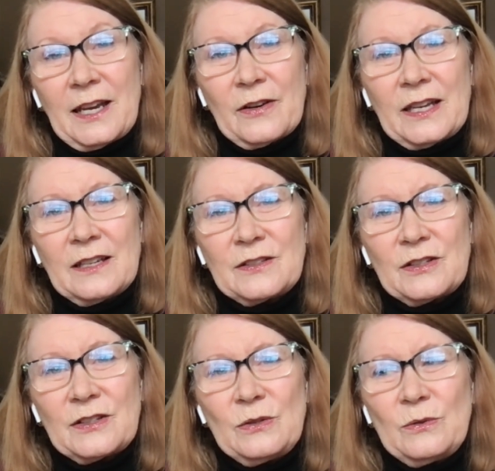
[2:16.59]

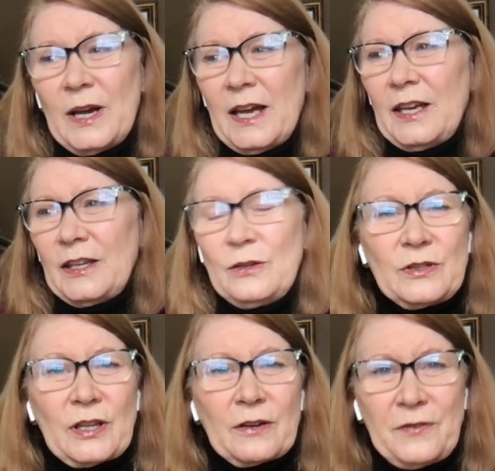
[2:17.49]
areas to
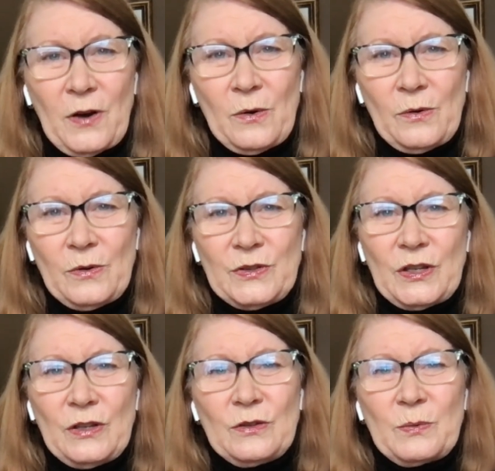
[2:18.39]
use their
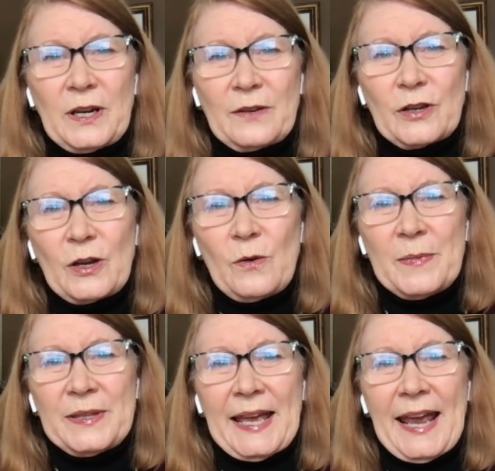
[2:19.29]
phones, use whatever
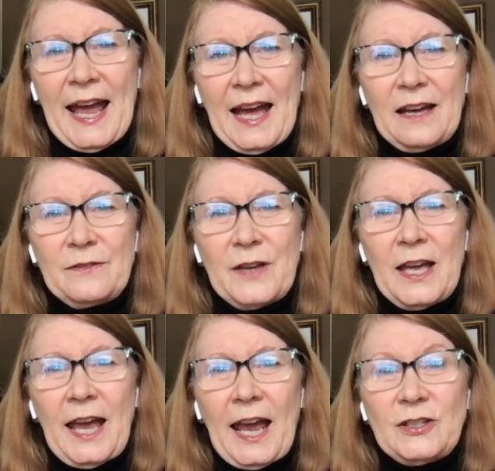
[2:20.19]
equipment they have,
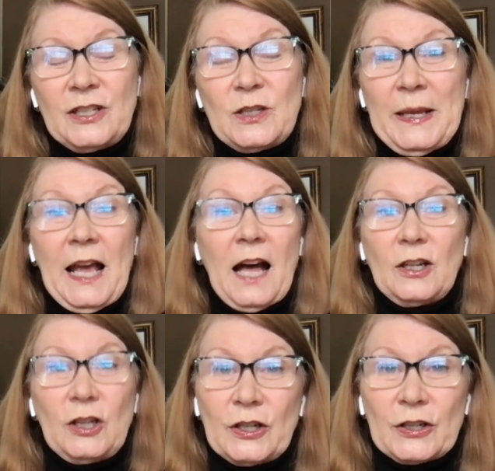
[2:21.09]
and just be
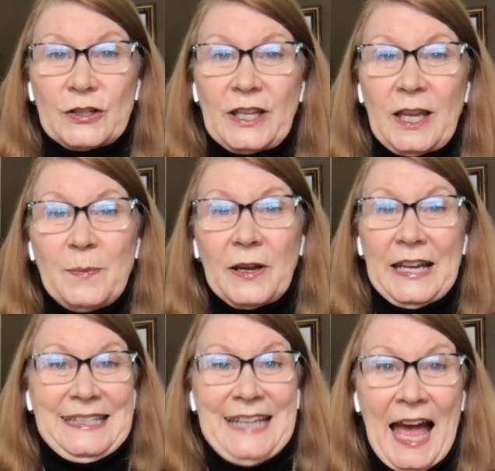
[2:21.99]
alert, keep
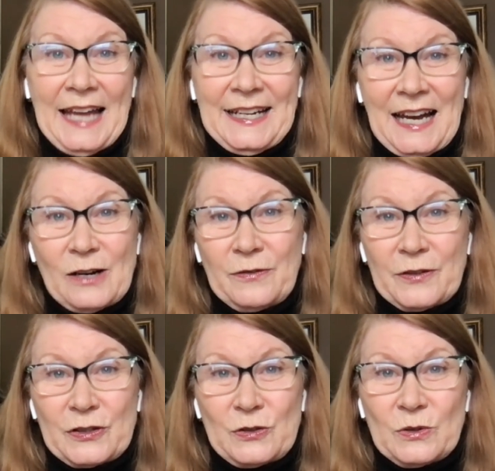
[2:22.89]
their antenna
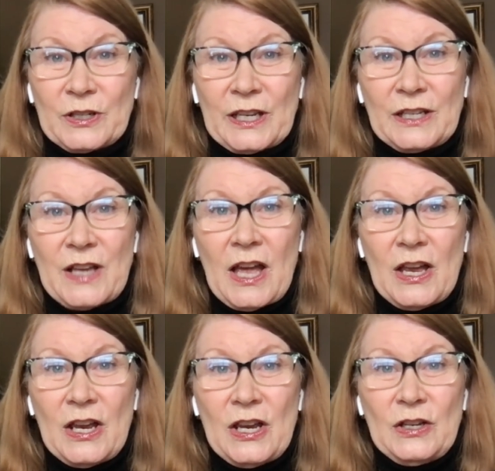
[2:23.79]
out for stories.